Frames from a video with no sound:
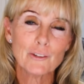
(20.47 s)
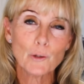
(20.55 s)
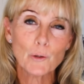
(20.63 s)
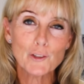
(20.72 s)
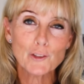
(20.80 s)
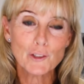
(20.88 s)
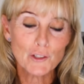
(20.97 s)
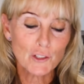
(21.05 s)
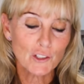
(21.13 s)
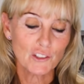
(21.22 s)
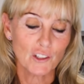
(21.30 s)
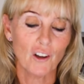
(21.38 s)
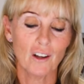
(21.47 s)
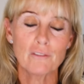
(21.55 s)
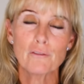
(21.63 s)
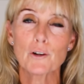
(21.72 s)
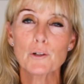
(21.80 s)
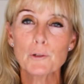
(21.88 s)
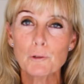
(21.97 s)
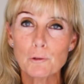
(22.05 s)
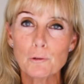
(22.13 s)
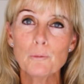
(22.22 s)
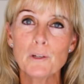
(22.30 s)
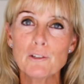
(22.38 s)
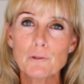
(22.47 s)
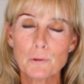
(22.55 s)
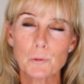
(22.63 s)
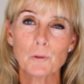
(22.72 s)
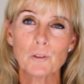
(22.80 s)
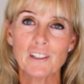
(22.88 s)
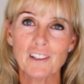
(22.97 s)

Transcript: So the search is on for who we truly